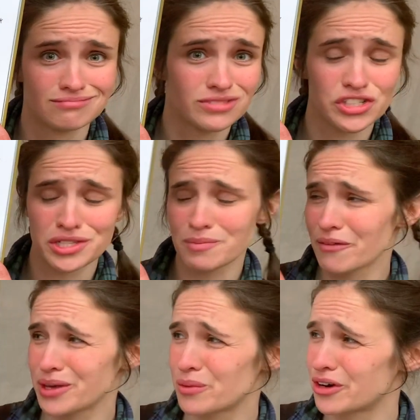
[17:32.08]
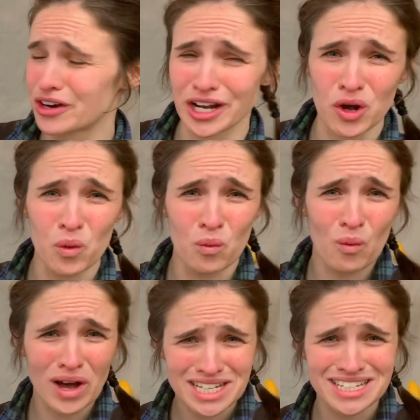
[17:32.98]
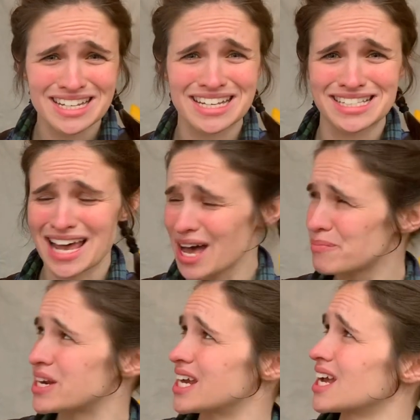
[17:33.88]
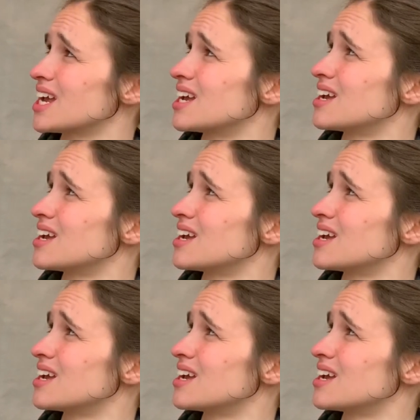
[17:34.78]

She's probably wondering, what is happening?